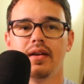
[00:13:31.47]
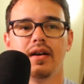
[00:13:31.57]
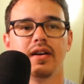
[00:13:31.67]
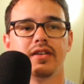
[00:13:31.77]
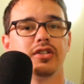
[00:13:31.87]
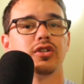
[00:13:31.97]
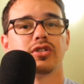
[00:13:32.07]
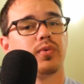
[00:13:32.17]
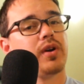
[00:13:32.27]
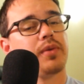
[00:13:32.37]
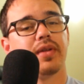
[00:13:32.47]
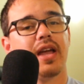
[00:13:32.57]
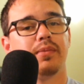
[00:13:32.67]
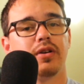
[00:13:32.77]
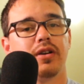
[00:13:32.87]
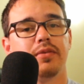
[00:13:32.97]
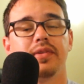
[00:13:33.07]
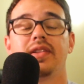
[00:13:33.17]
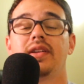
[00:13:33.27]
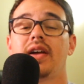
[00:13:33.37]
Uh, she tries to run up the apron, but
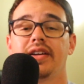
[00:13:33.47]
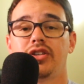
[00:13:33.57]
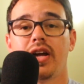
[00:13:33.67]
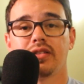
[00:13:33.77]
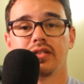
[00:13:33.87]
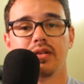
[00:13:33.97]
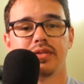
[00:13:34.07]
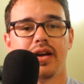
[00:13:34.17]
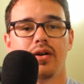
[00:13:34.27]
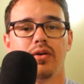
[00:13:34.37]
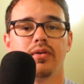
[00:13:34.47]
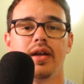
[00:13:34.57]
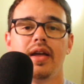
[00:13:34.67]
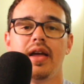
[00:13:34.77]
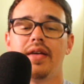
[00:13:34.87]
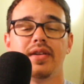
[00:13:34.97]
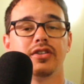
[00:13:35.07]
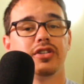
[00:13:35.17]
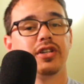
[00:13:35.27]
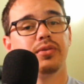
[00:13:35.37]
then Nia Jax comes out, and then
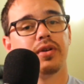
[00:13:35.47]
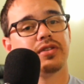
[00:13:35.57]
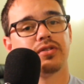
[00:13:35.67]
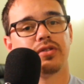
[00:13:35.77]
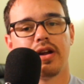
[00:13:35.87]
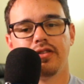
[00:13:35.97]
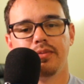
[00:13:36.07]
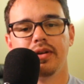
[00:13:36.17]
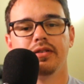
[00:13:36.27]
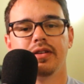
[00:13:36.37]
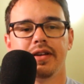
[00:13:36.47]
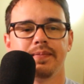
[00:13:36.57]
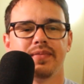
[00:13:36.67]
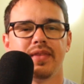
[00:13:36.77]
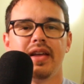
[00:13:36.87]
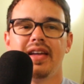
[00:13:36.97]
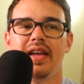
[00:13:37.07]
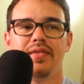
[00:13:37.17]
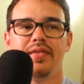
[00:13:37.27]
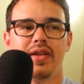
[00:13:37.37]
she runs her out of the building.
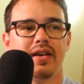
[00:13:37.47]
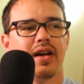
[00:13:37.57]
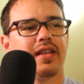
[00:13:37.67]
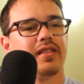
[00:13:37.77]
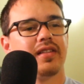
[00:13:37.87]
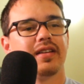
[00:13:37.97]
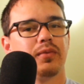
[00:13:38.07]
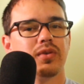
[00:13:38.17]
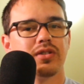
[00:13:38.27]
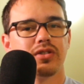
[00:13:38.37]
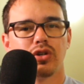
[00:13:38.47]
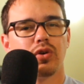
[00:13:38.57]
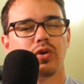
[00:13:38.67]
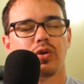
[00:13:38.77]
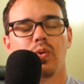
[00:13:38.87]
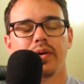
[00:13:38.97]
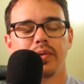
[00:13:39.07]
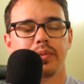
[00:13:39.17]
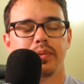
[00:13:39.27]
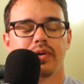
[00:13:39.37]
And then I, th wasn't sure quite what we
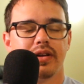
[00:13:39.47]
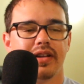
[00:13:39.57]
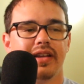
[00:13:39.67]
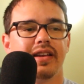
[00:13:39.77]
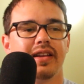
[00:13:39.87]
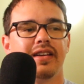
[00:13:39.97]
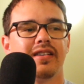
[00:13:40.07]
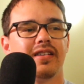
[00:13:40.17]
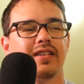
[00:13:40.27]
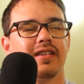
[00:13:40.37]
were going to get here.